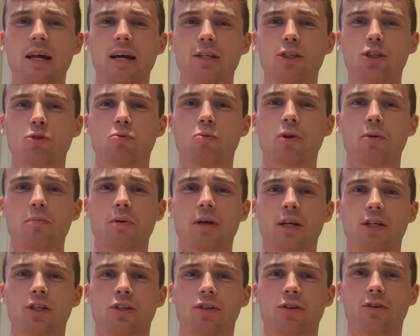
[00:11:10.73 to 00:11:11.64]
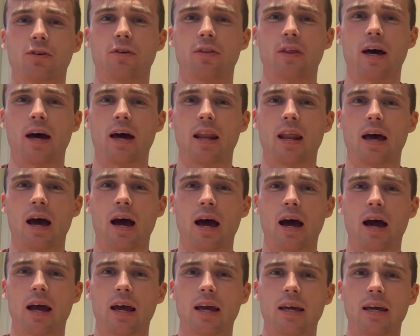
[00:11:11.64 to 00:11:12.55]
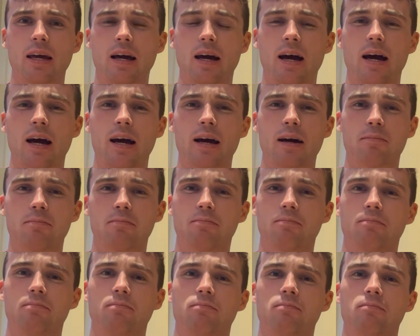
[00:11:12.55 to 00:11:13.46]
I just want to make sure that I am